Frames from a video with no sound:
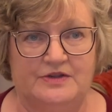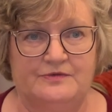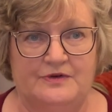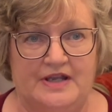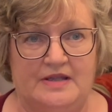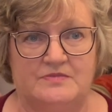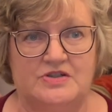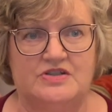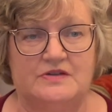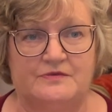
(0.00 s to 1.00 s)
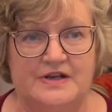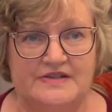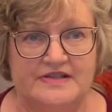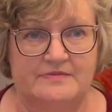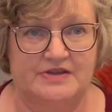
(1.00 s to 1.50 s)
the frame to defray
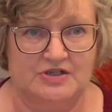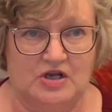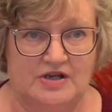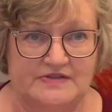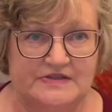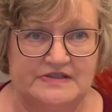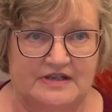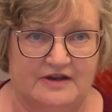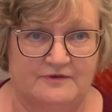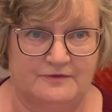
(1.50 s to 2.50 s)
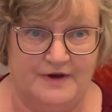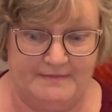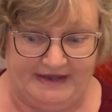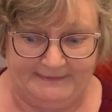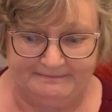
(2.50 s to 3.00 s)
some of the costs of
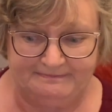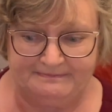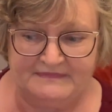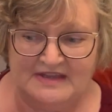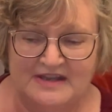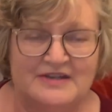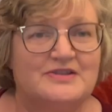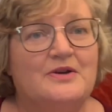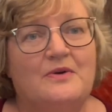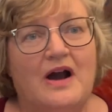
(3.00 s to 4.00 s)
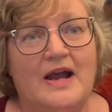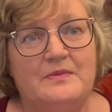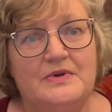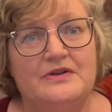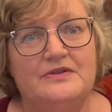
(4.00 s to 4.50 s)
framing. So I
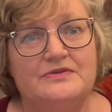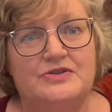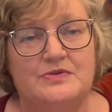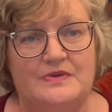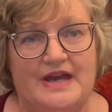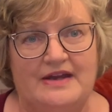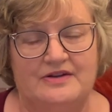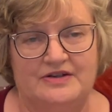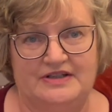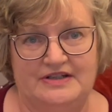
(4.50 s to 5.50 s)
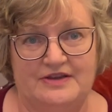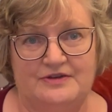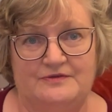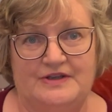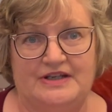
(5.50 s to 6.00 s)
will do that on
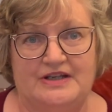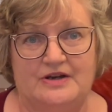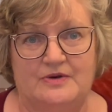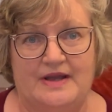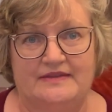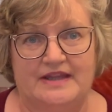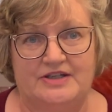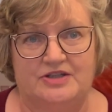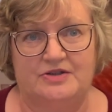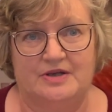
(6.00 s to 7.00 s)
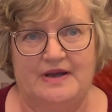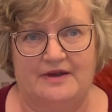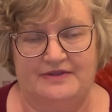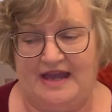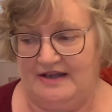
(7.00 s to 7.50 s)
another video and let you know
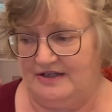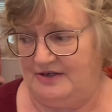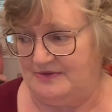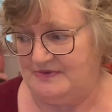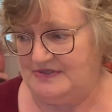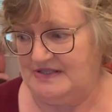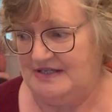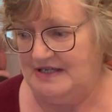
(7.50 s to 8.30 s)
how that goes.